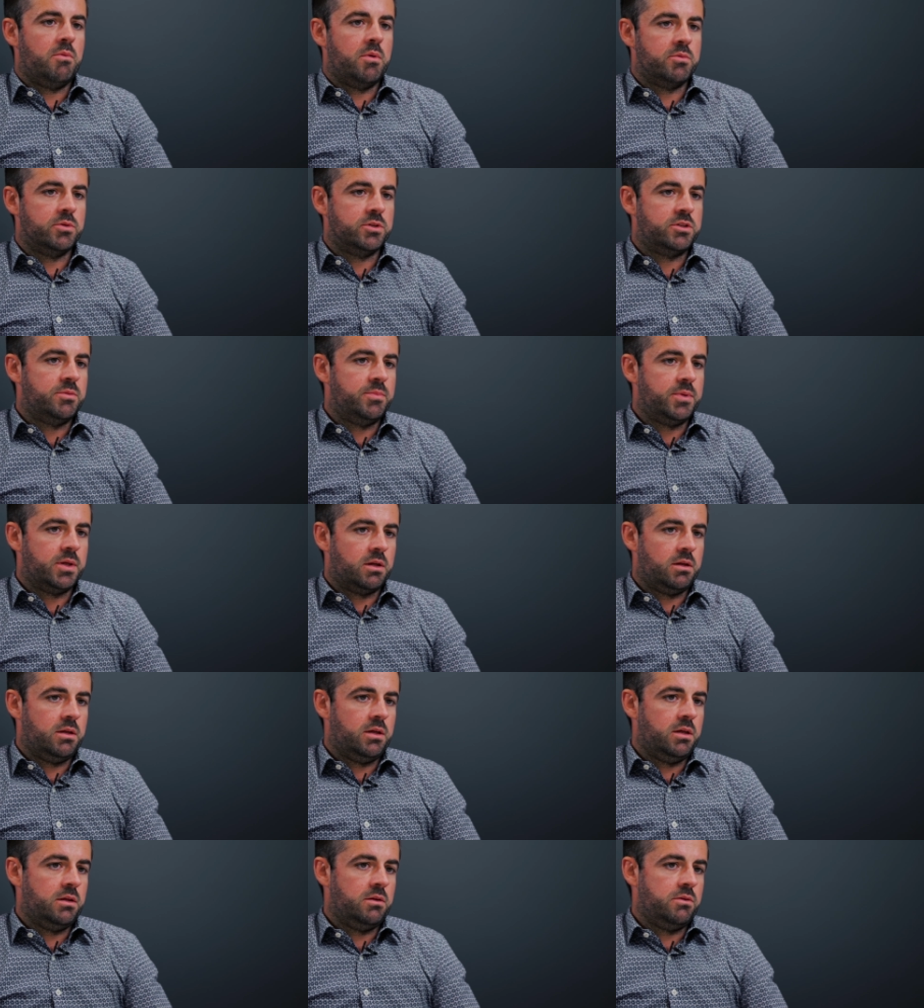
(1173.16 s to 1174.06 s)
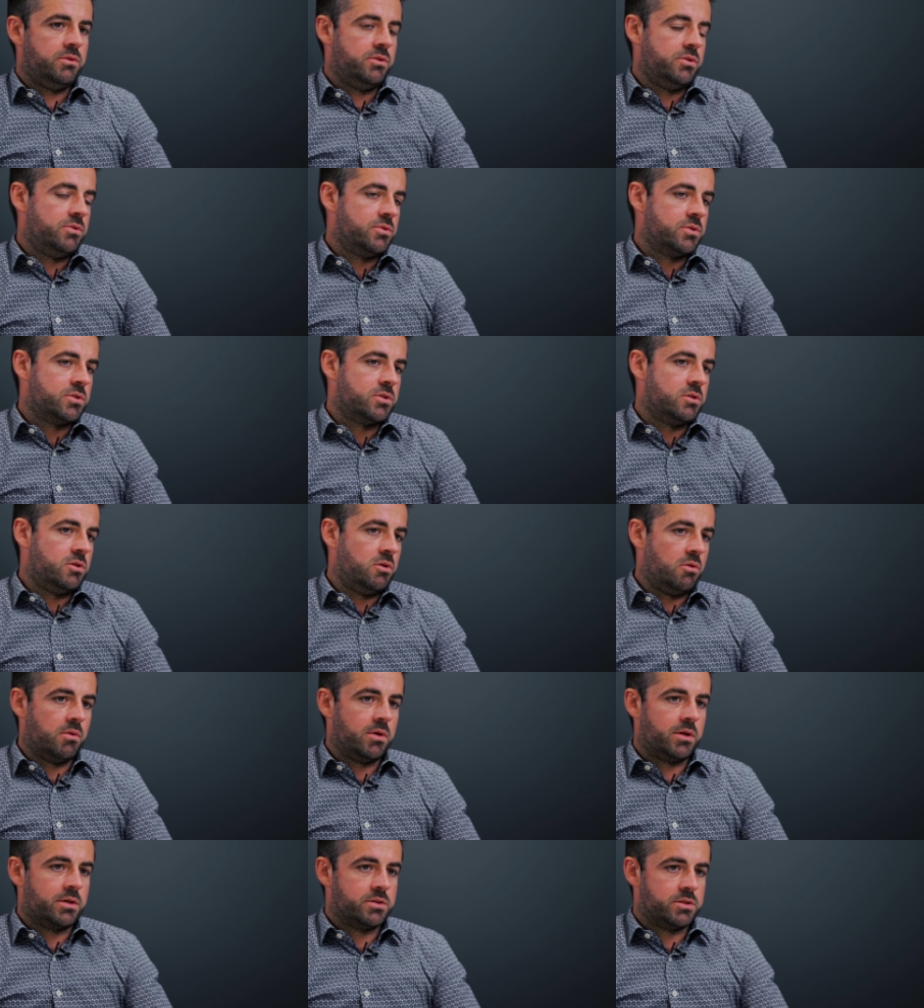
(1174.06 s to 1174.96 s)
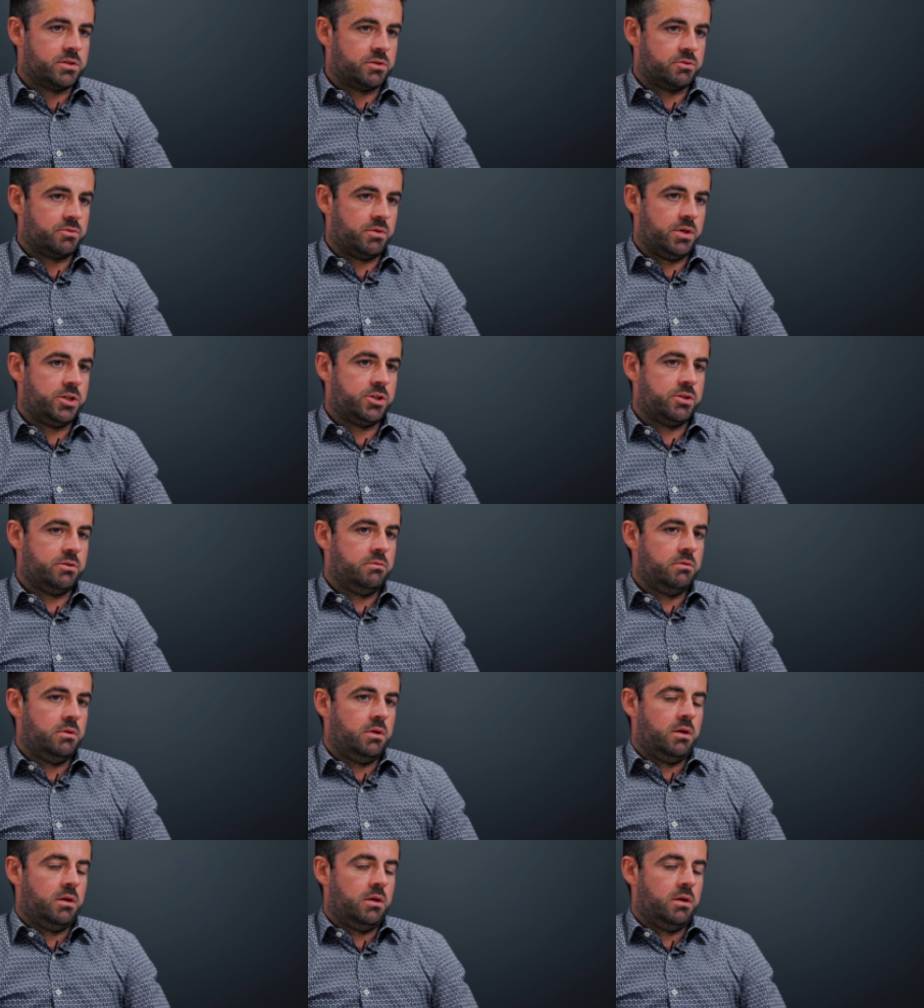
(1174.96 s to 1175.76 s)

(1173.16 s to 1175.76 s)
We would typically use lower concentration